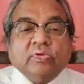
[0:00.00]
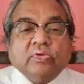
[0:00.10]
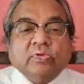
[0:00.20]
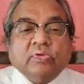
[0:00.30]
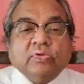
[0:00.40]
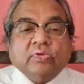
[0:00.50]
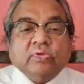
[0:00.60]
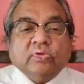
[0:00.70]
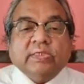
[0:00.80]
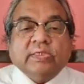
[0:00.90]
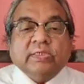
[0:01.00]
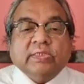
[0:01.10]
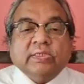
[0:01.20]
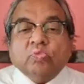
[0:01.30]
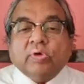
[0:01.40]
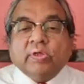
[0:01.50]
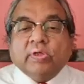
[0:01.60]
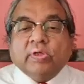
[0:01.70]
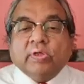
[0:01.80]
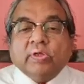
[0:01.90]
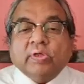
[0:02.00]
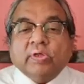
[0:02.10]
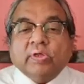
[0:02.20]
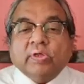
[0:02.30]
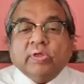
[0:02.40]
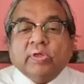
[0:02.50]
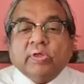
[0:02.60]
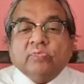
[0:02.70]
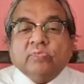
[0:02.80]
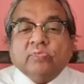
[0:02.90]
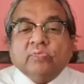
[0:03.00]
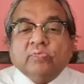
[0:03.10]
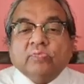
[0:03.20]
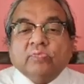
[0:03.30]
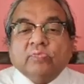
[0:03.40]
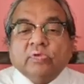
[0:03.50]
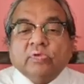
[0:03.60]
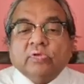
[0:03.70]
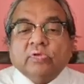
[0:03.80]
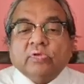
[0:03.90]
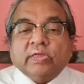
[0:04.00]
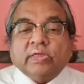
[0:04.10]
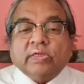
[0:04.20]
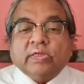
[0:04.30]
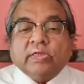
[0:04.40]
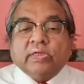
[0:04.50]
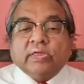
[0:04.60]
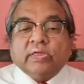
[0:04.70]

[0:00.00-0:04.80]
If for ml is equal to 1, you will get this value. You can calculate.